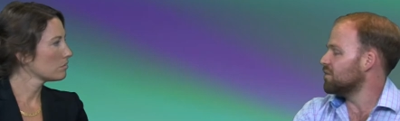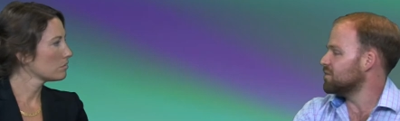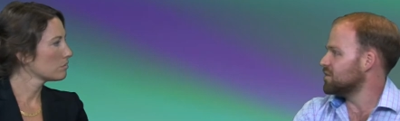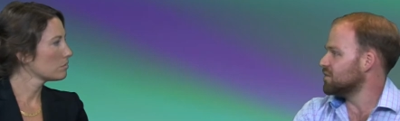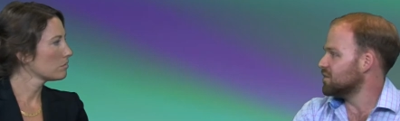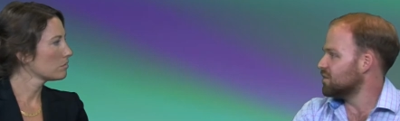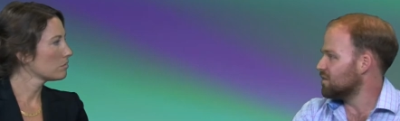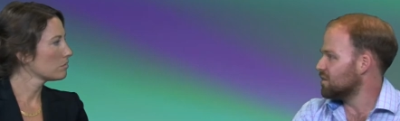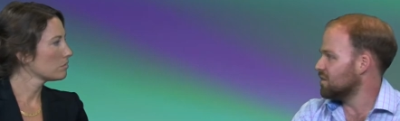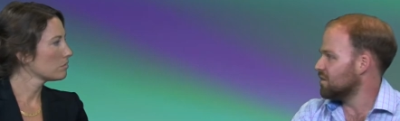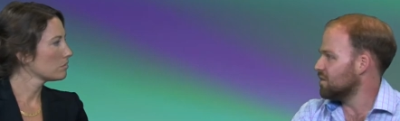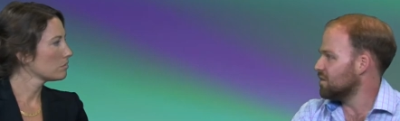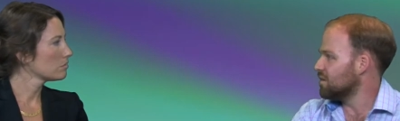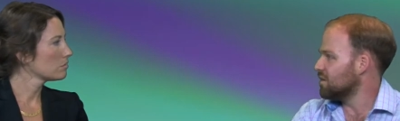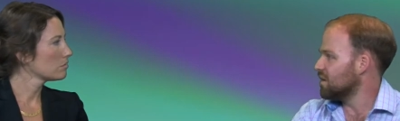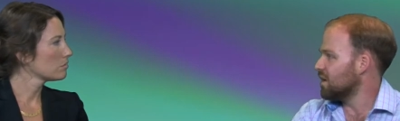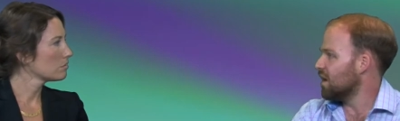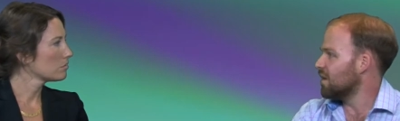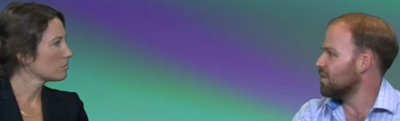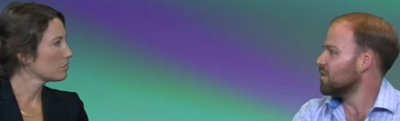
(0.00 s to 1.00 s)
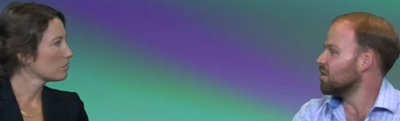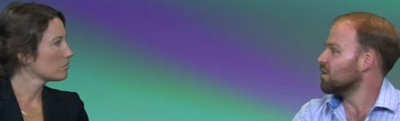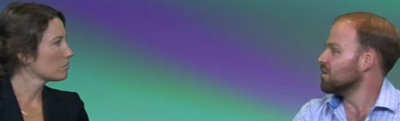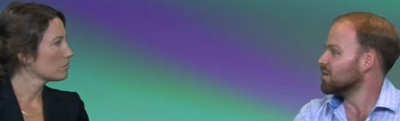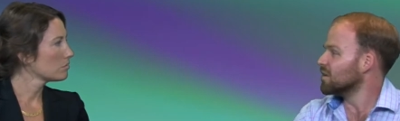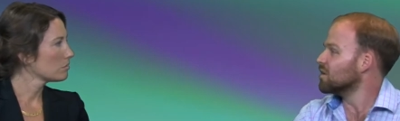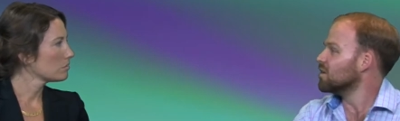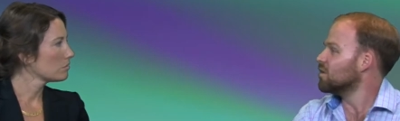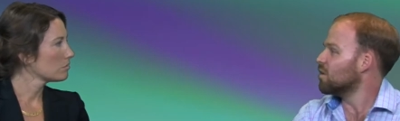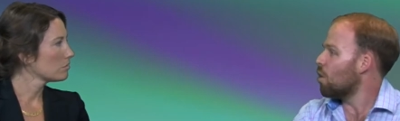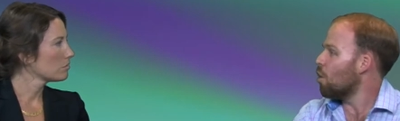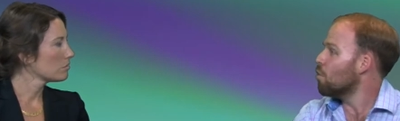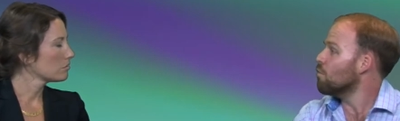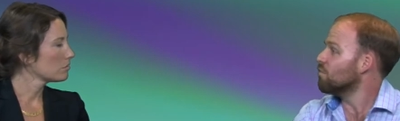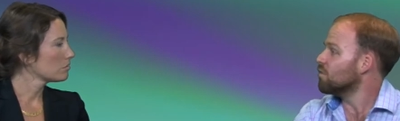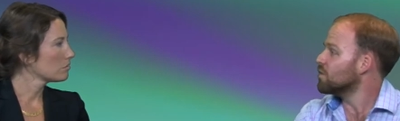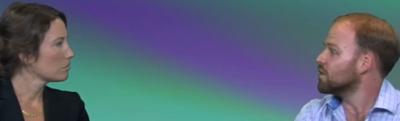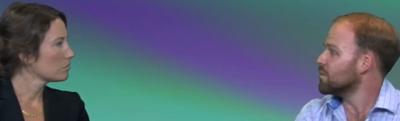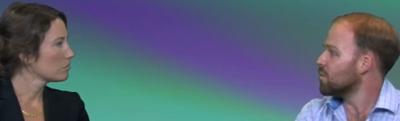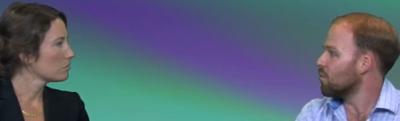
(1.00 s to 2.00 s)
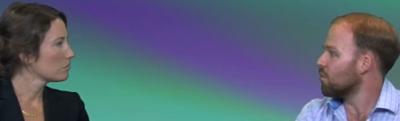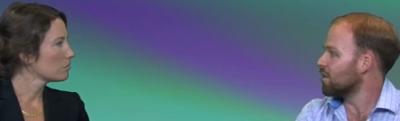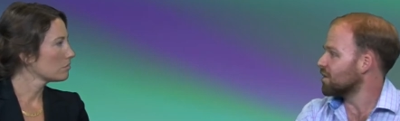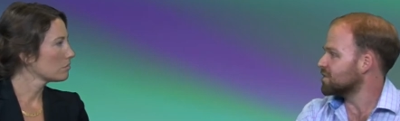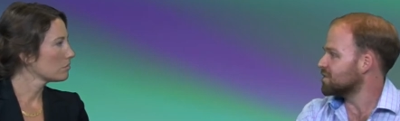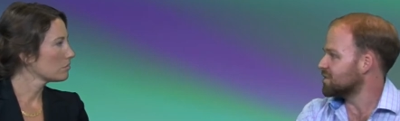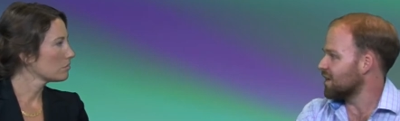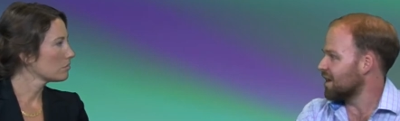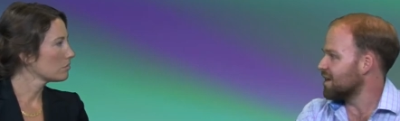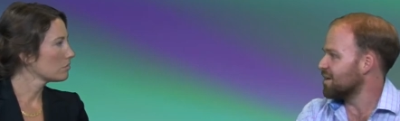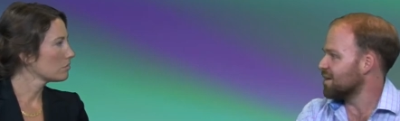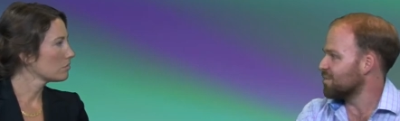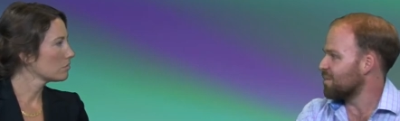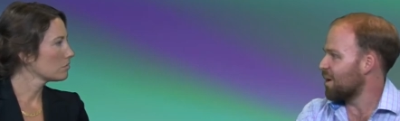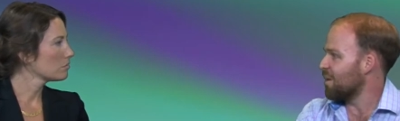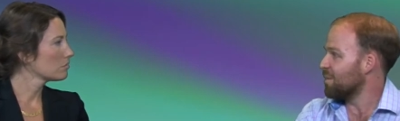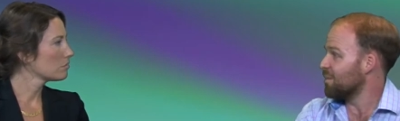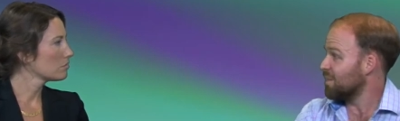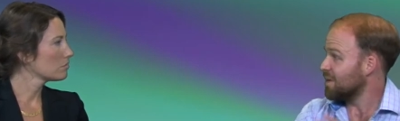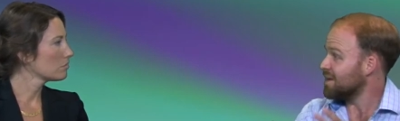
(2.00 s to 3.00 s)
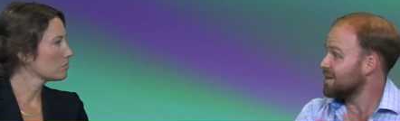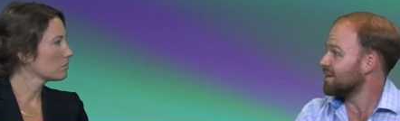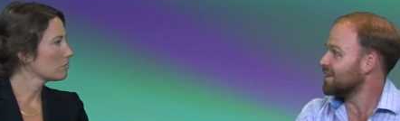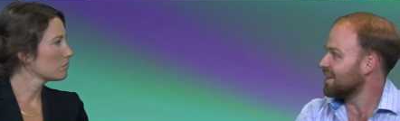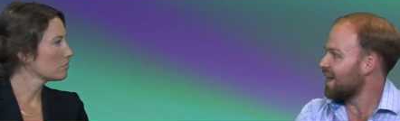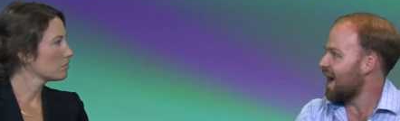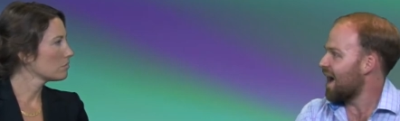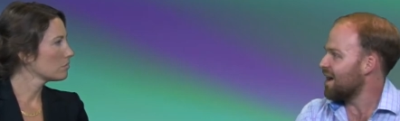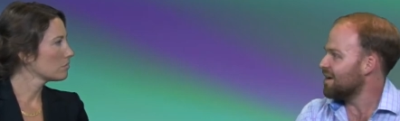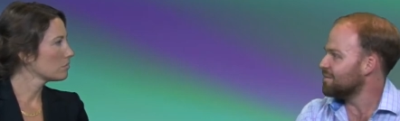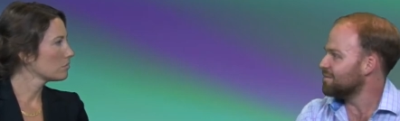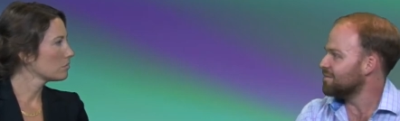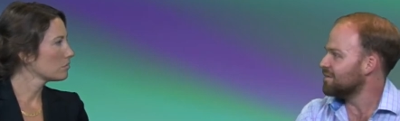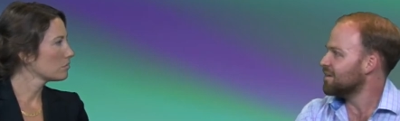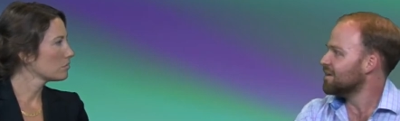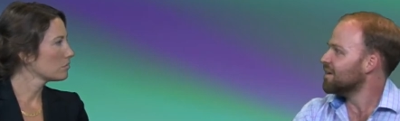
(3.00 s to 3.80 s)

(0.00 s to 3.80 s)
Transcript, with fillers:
Speaker 1: to learn, and they're a little, hopefully, more excited about being alive